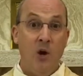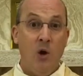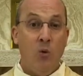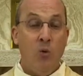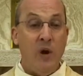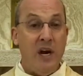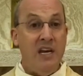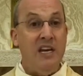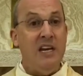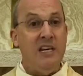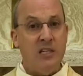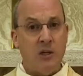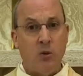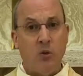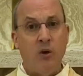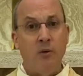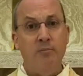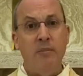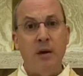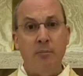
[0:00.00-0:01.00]
We need to
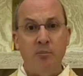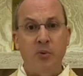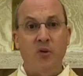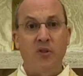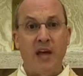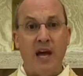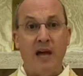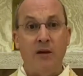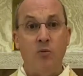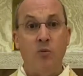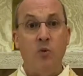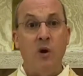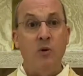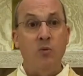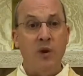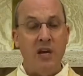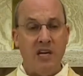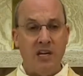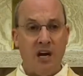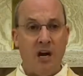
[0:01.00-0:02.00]
remember that when
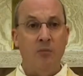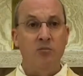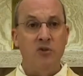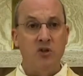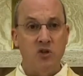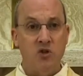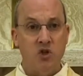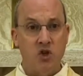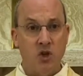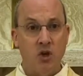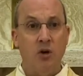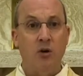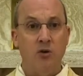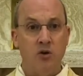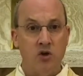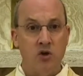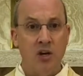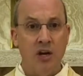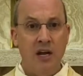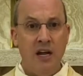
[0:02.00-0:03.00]
we come to
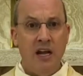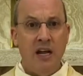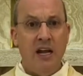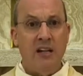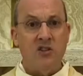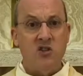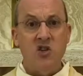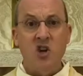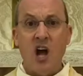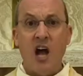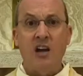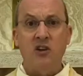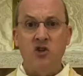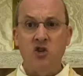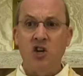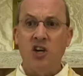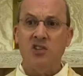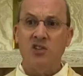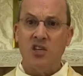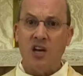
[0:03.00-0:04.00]
church. It's not
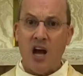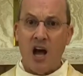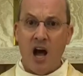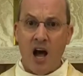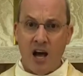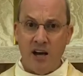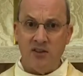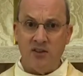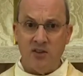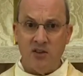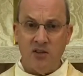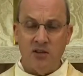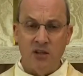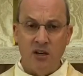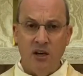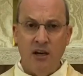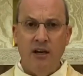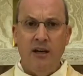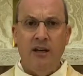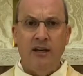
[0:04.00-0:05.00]
just us
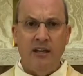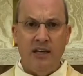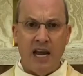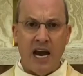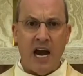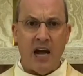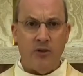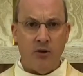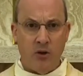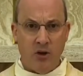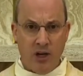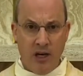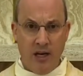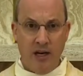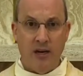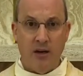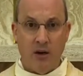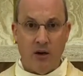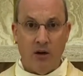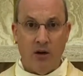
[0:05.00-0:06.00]
gathered
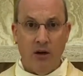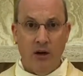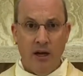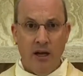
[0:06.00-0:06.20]
here.